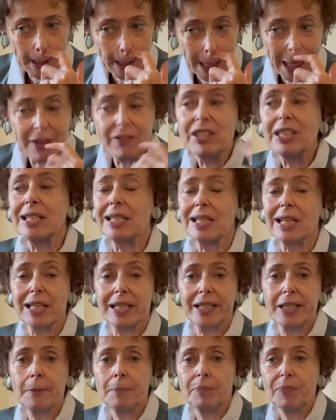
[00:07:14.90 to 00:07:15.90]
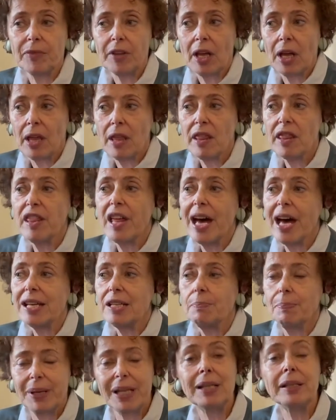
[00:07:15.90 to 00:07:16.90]
evidently
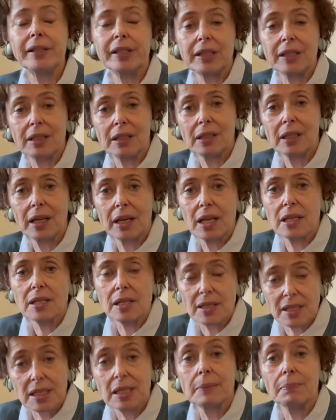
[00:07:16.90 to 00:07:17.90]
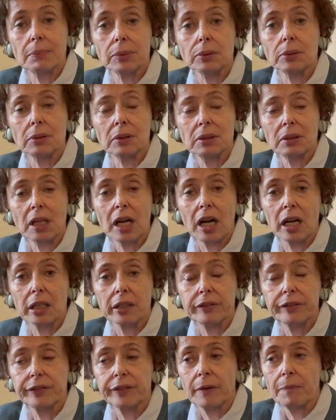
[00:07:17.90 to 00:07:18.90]
that building is a symbol
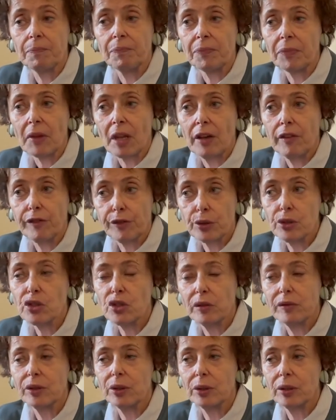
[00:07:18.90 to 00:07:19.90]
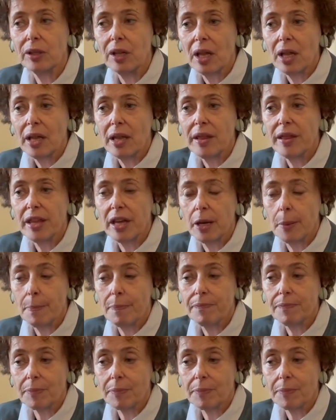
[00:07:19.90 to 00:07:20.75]
of, first of all, the